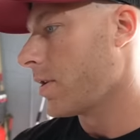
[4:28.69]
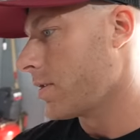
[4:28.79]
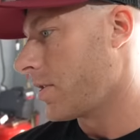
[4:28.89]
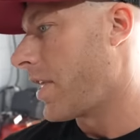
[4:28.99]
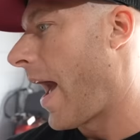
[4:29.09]

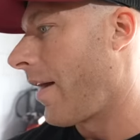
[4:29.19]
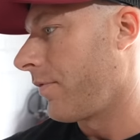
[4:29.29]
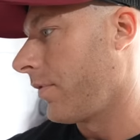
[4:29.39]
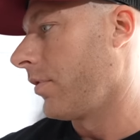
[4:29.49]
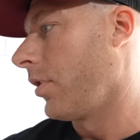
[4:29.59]
was that
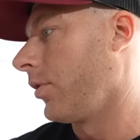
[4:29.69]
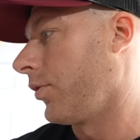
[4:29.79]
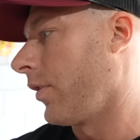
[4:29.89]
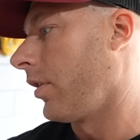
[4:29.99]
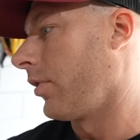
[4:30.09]
those
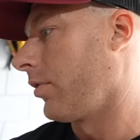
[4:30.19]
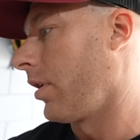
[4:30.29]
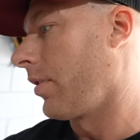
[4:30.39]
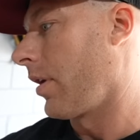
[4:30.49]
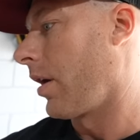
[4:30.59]
fenders
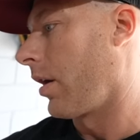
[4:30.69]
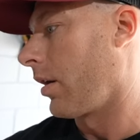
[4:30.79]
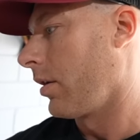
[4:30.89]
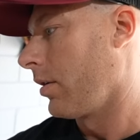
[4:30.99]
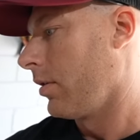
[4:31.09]
right there.